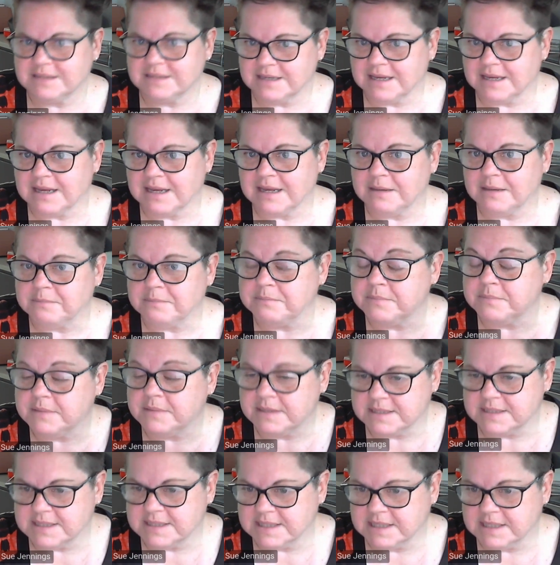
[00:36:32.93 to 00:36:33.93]

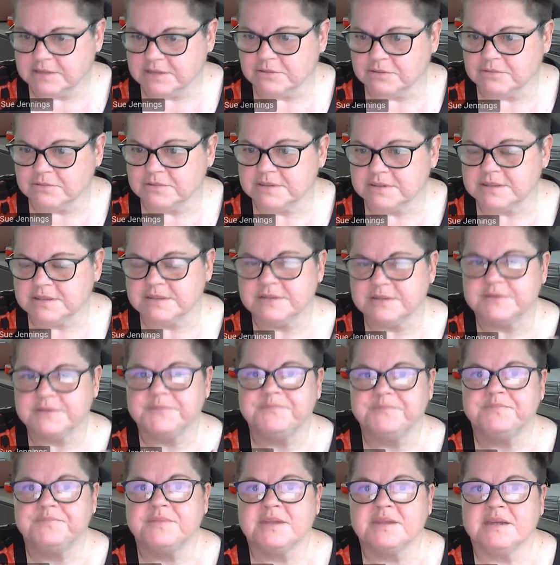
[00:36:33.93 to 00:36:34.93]
the skills.
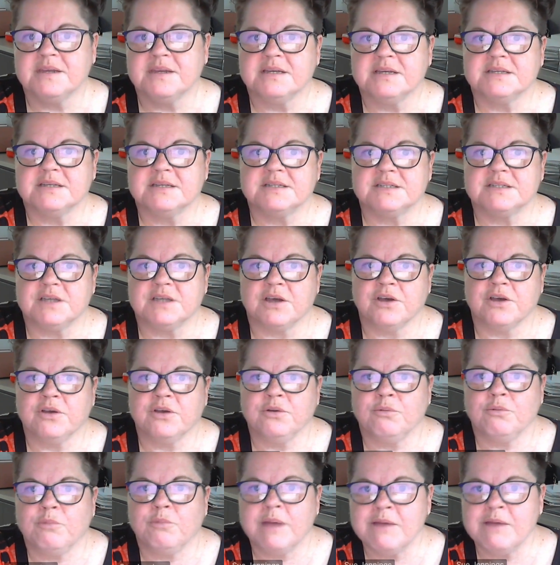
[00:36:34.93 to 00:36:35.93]

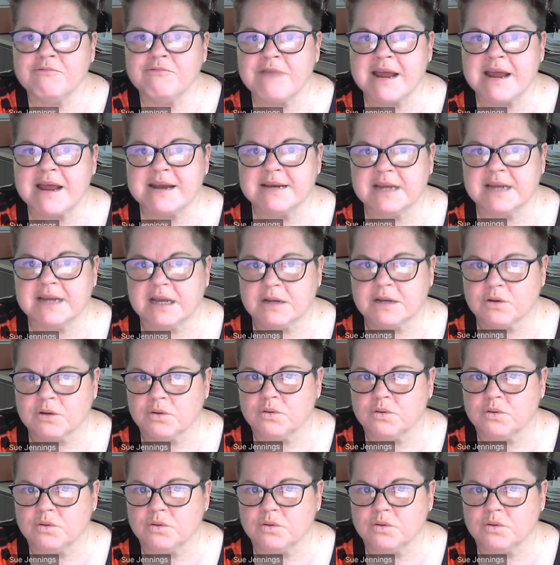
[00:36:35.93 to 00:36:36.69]
So we run our